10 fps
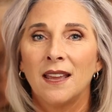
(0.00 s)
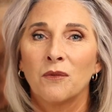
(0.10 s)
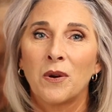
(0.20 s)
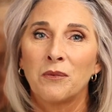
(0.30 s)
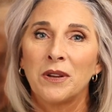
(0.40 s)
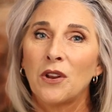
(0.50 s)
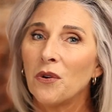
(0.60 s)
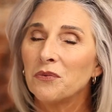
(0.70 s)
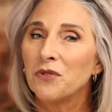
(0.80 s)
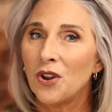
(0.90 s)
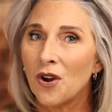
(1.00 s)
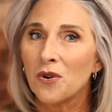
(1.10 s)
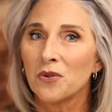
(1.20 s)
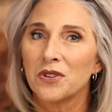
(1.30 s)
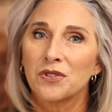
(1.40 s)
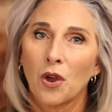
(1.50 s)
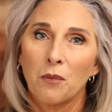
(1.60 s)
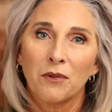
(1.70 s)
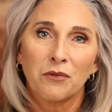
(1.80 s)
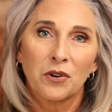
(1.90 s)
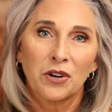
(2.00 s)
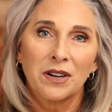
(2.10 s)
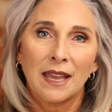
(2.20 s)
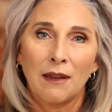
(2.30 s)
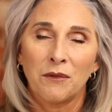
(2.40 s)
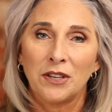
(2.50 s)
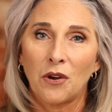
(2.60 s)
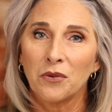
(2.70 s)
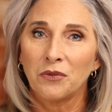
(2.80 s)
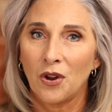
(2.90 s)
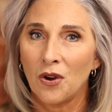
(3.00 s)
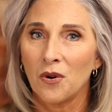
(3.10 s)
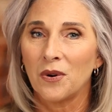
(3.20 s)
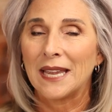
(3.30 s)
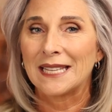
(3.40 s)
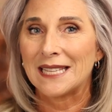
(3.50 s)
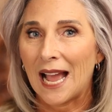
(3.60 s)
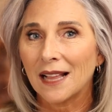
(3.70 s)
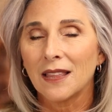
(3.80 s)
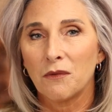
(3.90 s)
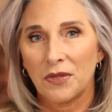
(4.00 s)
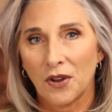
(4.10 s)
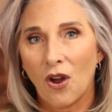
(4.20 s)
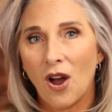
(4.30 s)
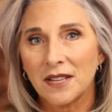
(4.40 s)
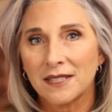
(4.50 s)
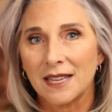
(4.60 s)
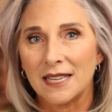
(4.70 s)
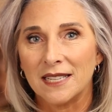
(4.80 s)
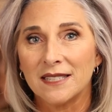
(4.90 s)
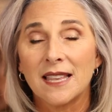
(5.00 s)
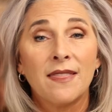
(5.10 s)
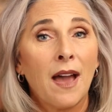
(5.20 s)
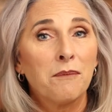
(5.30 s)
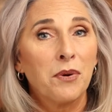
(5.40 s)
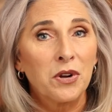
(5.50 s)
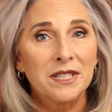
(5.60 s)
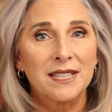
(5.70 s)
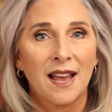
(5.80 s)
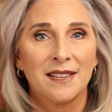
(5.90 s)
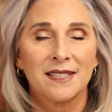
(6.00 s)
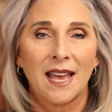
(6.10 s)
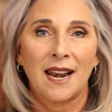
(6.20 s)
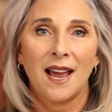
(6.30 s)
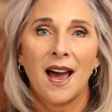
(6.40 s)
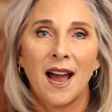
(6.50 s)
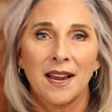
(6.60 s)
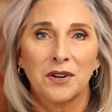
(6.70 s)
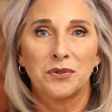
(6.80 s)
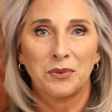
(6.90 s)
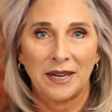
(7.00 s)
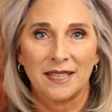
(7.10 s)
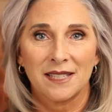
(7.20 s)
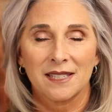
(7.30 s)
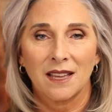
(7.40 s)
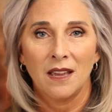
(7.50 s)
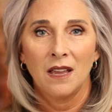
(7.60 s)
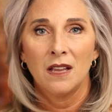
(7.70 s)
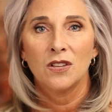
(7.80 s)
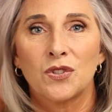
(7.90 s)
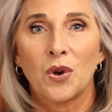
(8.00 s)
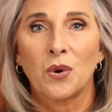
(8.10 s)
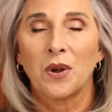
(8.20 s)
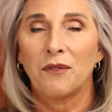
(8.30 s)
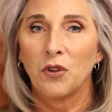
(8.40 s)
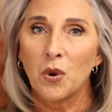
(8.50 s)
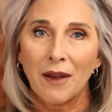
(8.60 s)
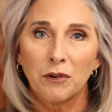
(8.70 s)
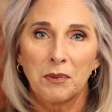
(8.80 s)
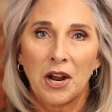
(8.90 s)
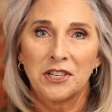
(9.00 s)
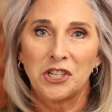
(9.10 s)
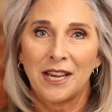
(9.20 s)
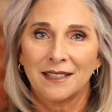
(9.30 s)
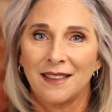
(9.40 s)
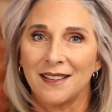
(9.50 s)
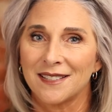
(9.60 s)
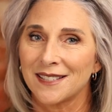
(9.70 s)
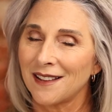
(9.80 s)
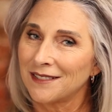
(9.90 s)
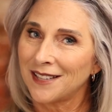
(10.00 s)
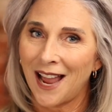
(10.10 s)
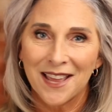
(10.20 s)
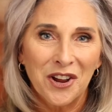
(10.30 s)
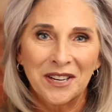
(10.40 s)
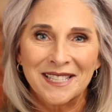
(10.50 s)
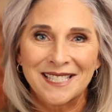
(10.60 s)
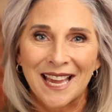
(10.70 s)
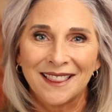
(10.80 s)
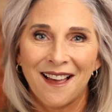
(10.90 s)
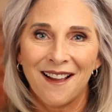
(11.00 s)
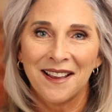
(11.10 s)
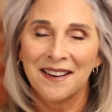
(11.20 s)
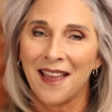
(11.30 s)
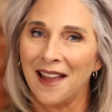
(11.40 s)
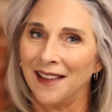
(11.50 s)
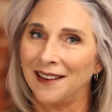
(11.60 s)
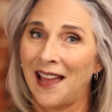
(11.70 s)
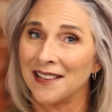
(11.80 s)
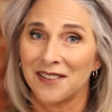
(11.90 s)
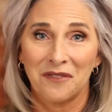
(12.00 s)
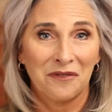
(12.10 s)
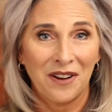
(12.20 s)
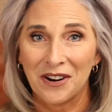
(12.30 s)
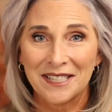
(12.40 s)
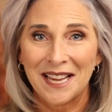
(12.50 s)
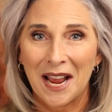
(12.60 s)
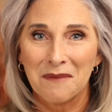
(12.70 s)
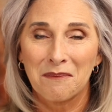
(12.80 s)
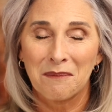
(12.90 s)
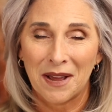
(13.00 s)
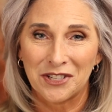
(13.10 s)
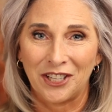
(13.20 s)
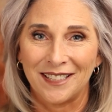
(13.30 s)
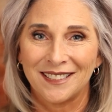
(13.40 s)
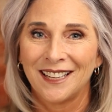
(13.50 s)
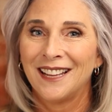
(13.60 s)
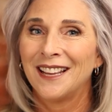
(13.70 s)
When we don't know the scope of work and we don't know exactly what the cost is, then that puts us at a higher risk. So if you have a project that's tight on its deadline and has a very tight budget,